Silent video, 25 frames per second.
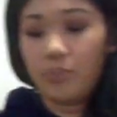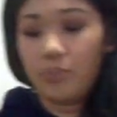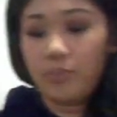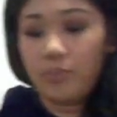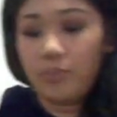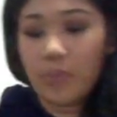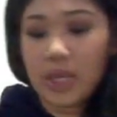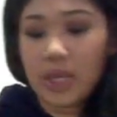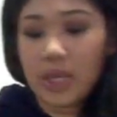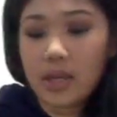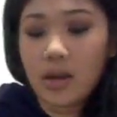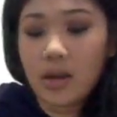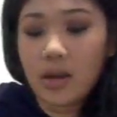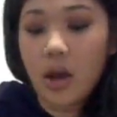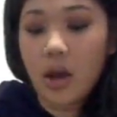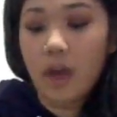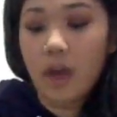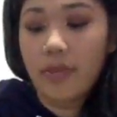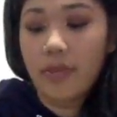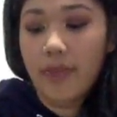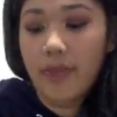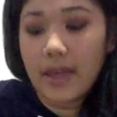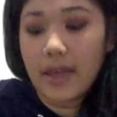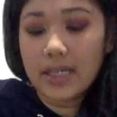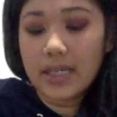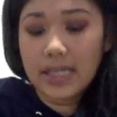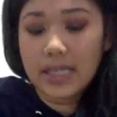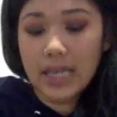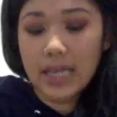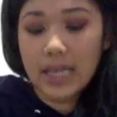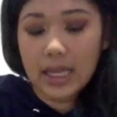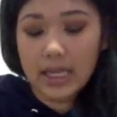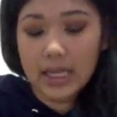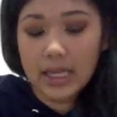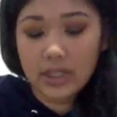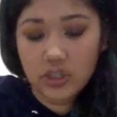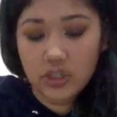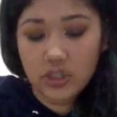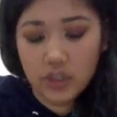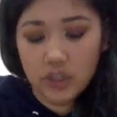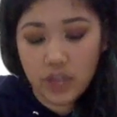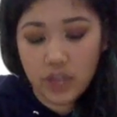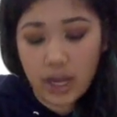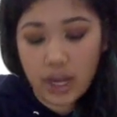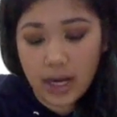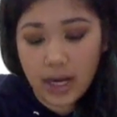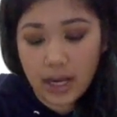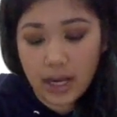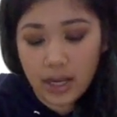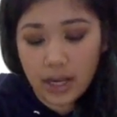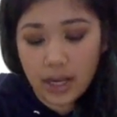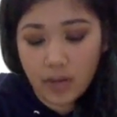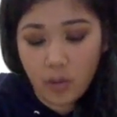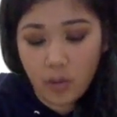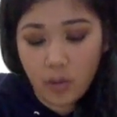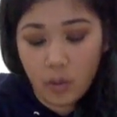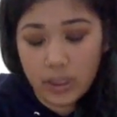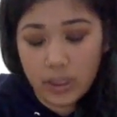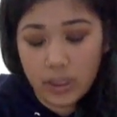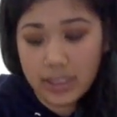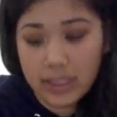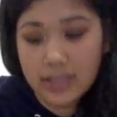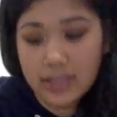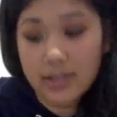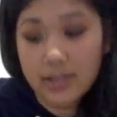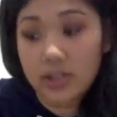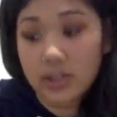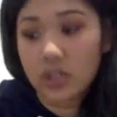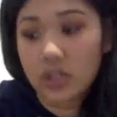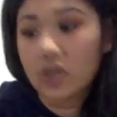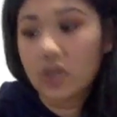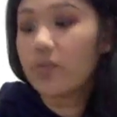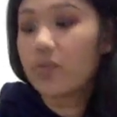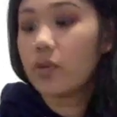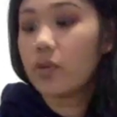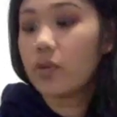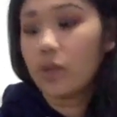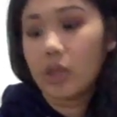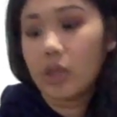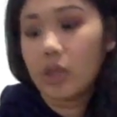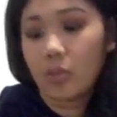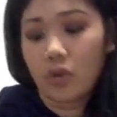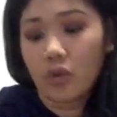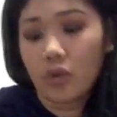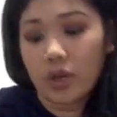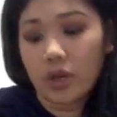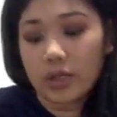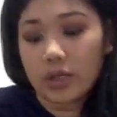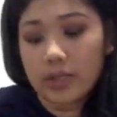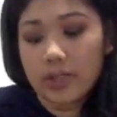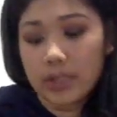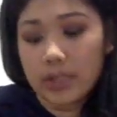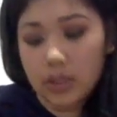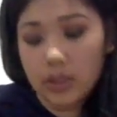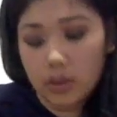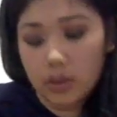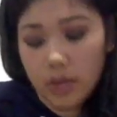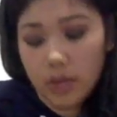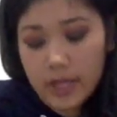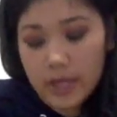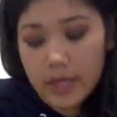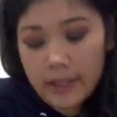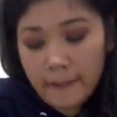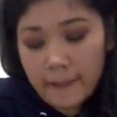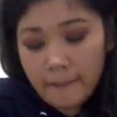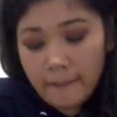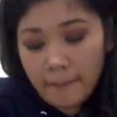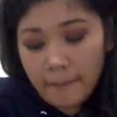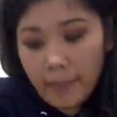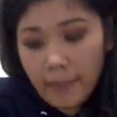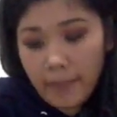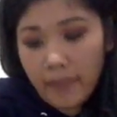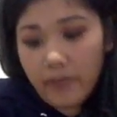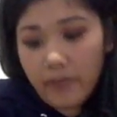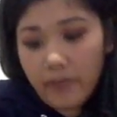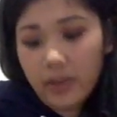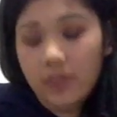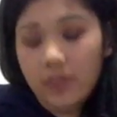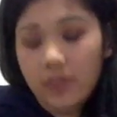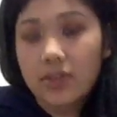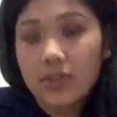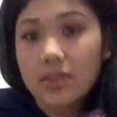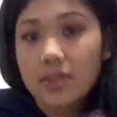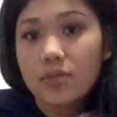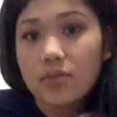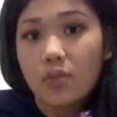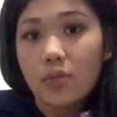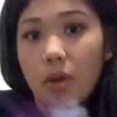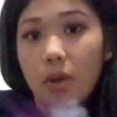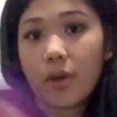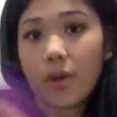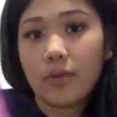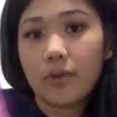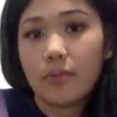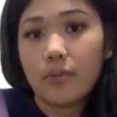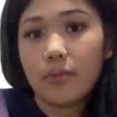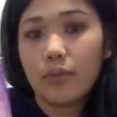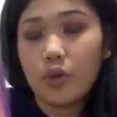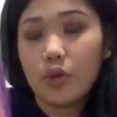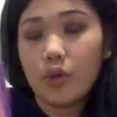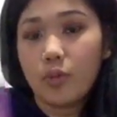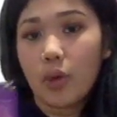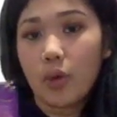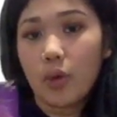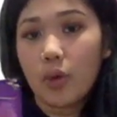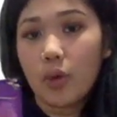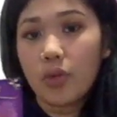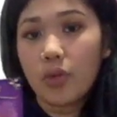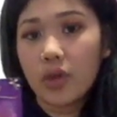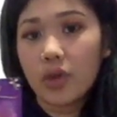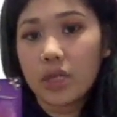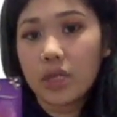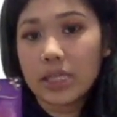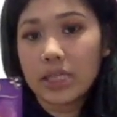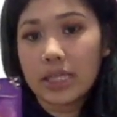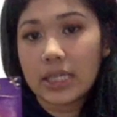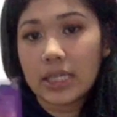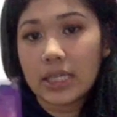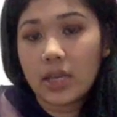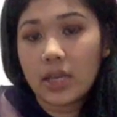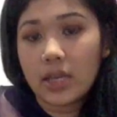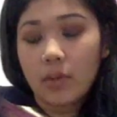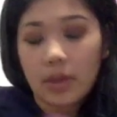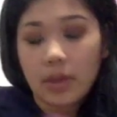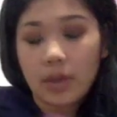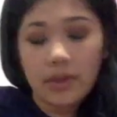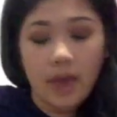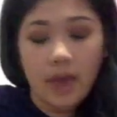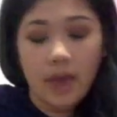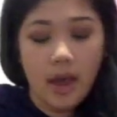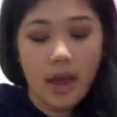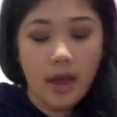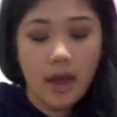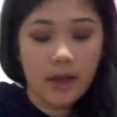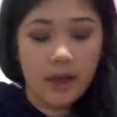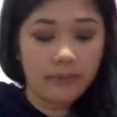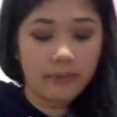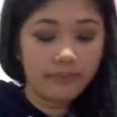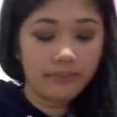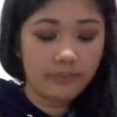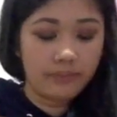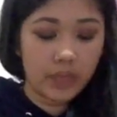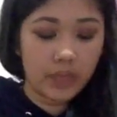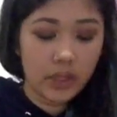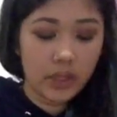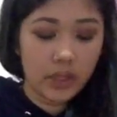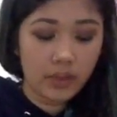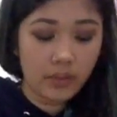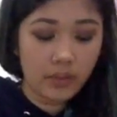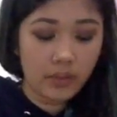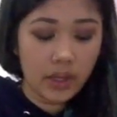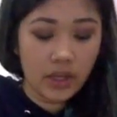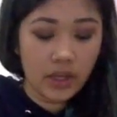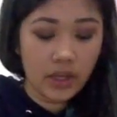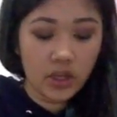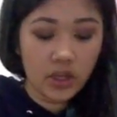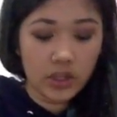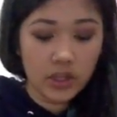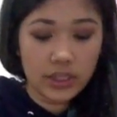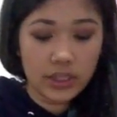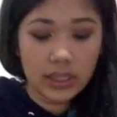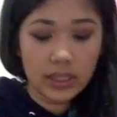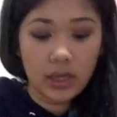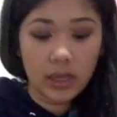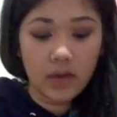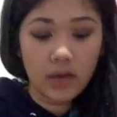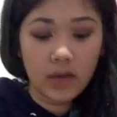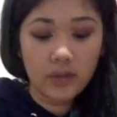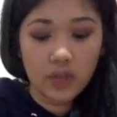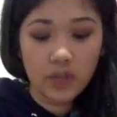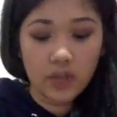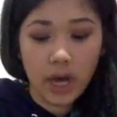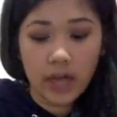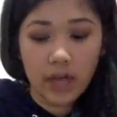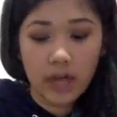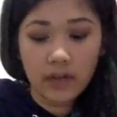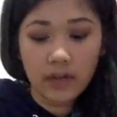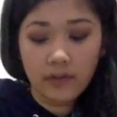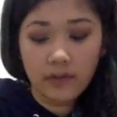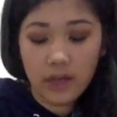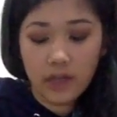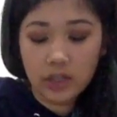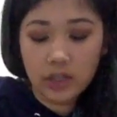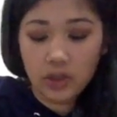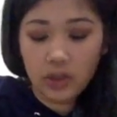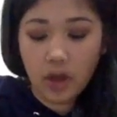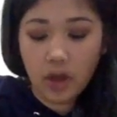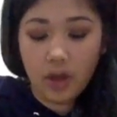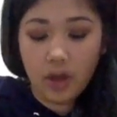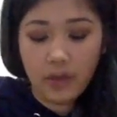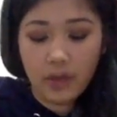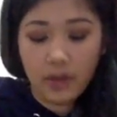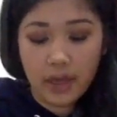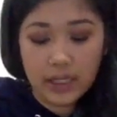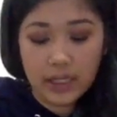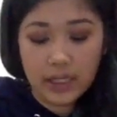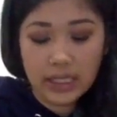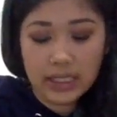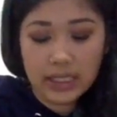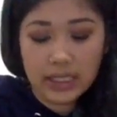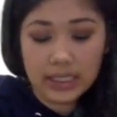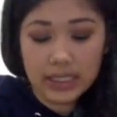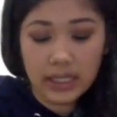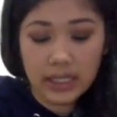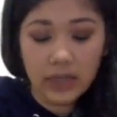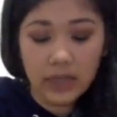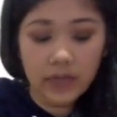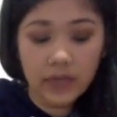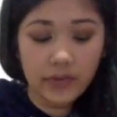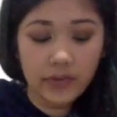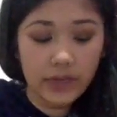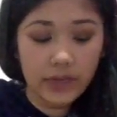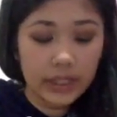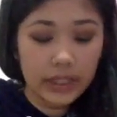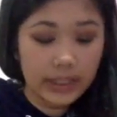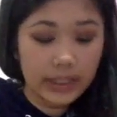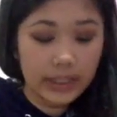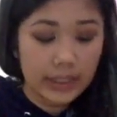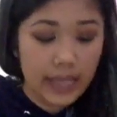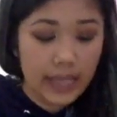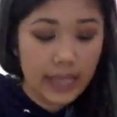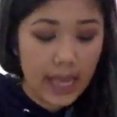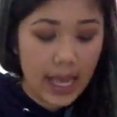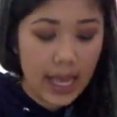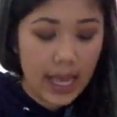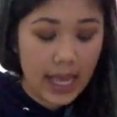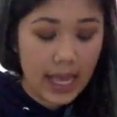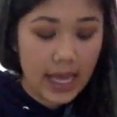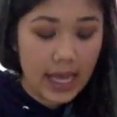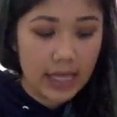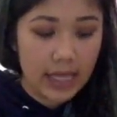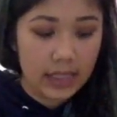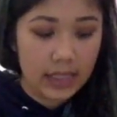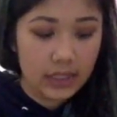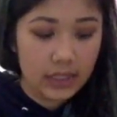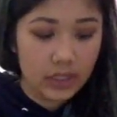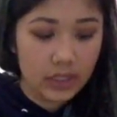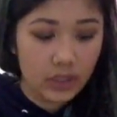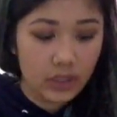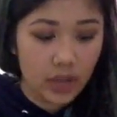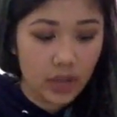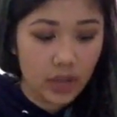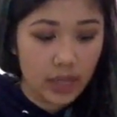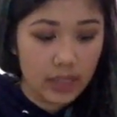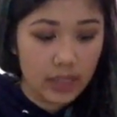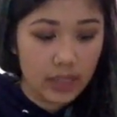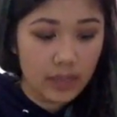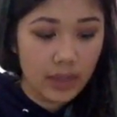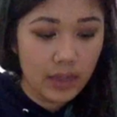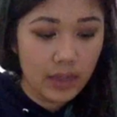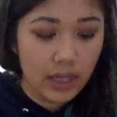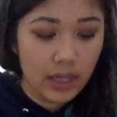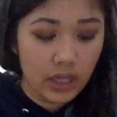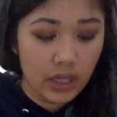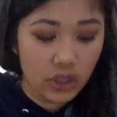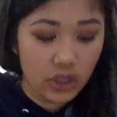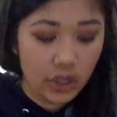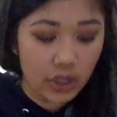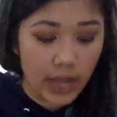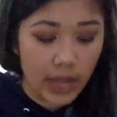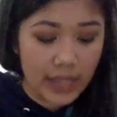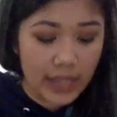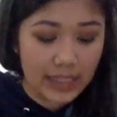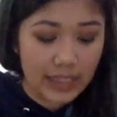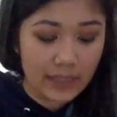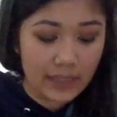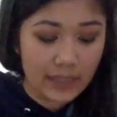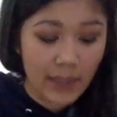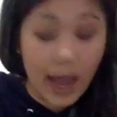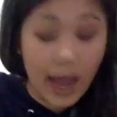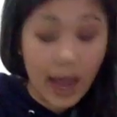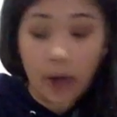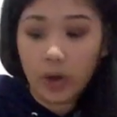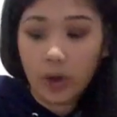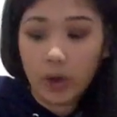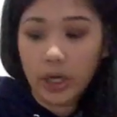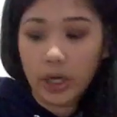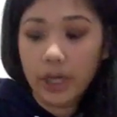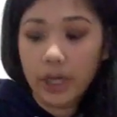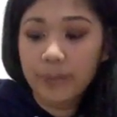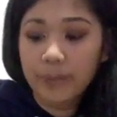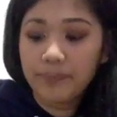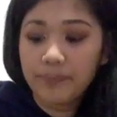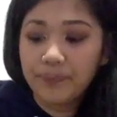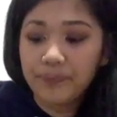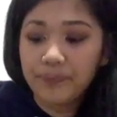being authentic. It's shedding what doesn't serve you anymore. So I feel like this is what you both are dealing with. Being yourself, trying to find your authentic self and trying to be in your guys' power.